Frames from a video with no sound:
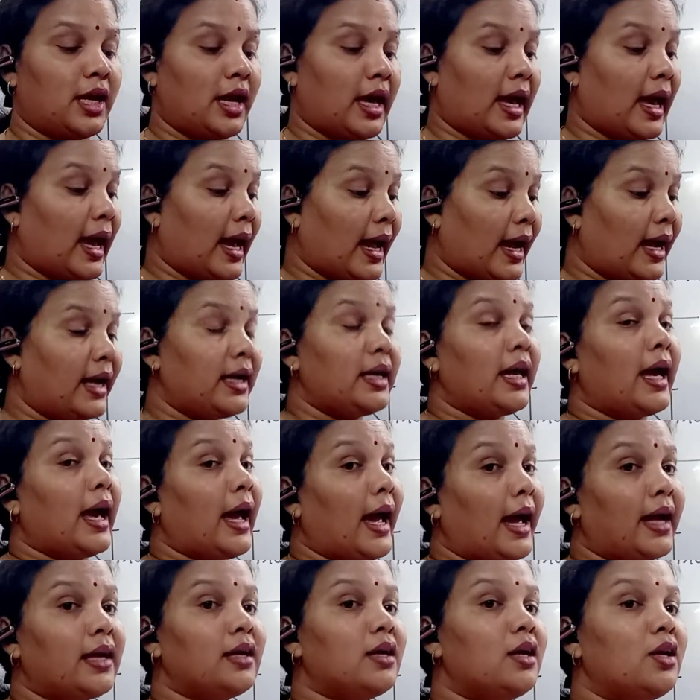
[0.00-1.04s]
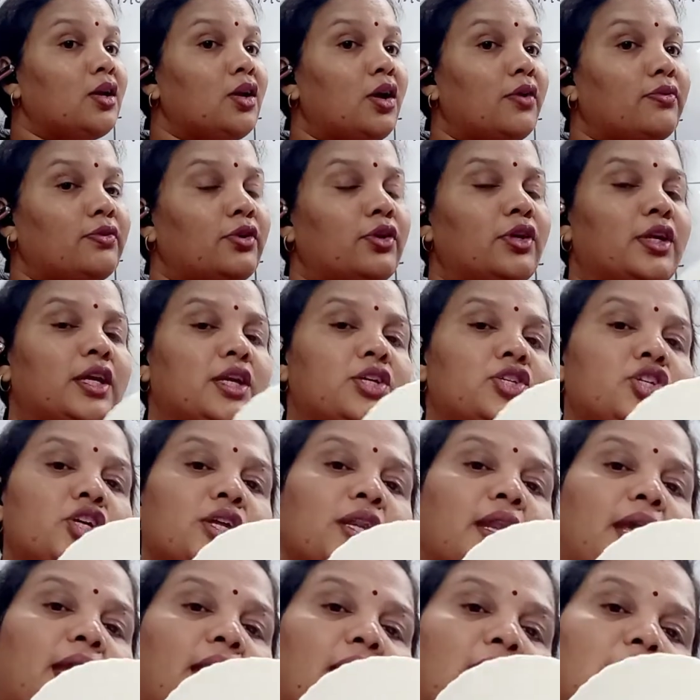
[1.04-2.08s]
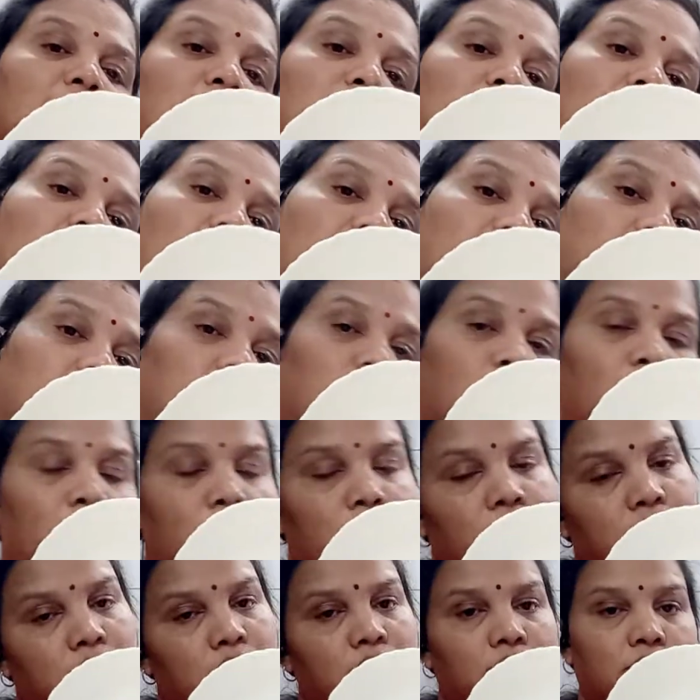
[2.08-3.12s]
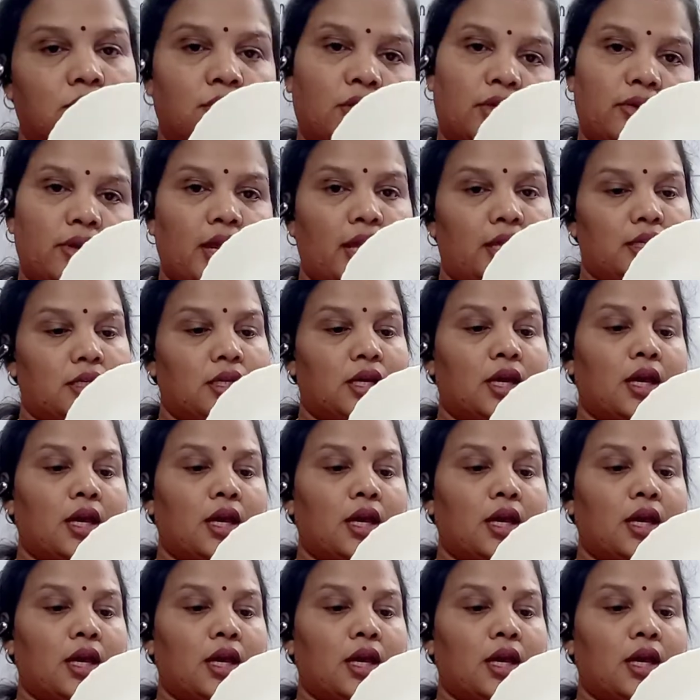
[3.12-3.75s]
and angle of rotation any angle, right?